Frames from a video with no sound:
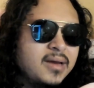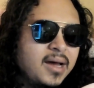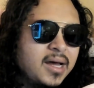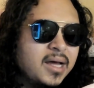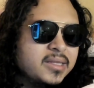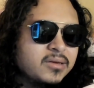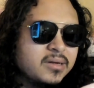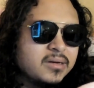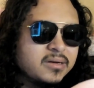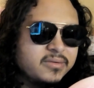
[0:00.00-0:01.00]
No
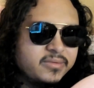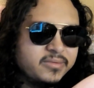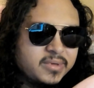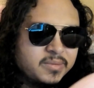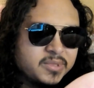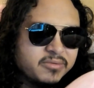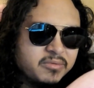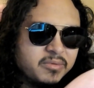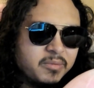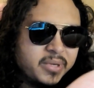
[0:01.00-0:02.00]
longer
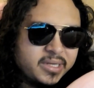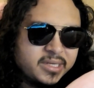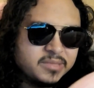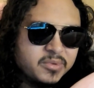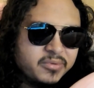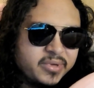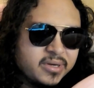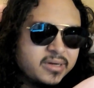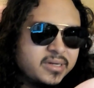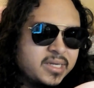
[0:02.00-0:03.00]
observable, but is moving
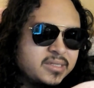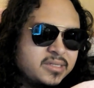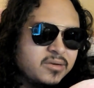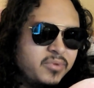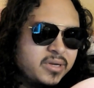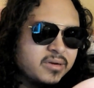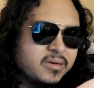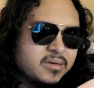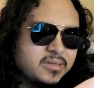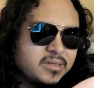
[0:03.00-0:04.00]
on. And so we are
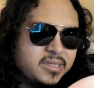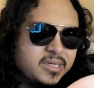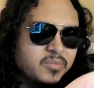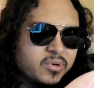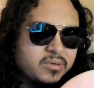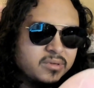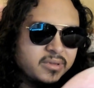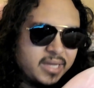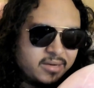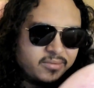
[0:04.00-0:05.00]
constantly immortal
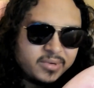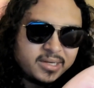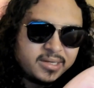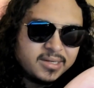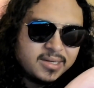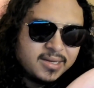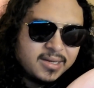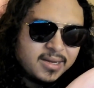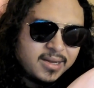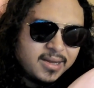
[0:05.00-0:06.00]
in that way.
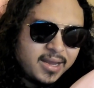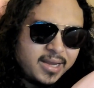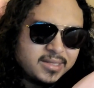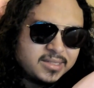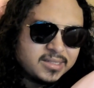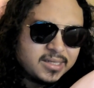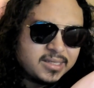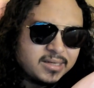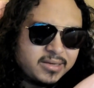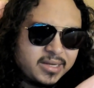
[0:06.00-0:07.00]
And it's just
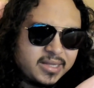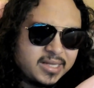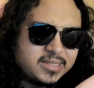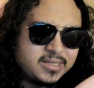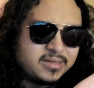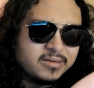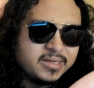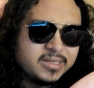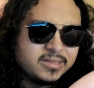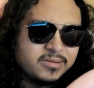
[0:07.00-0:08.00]
like, okay, that's
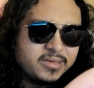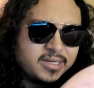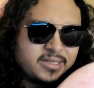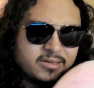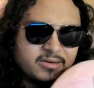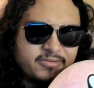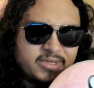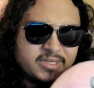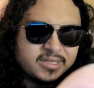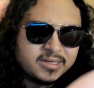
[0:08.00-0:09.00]
curious. Okay, sure,
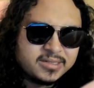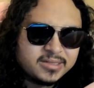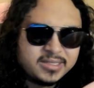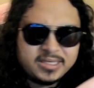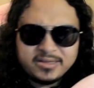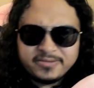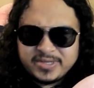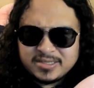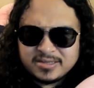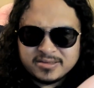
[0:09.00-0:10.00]
Vsauce. It's either
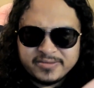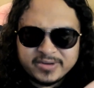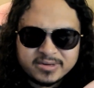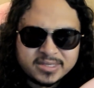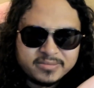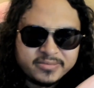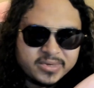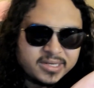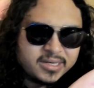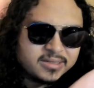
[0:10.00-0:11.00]
Vsauce or
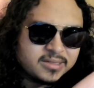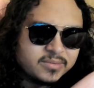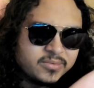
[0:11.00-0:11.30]
Veritasium.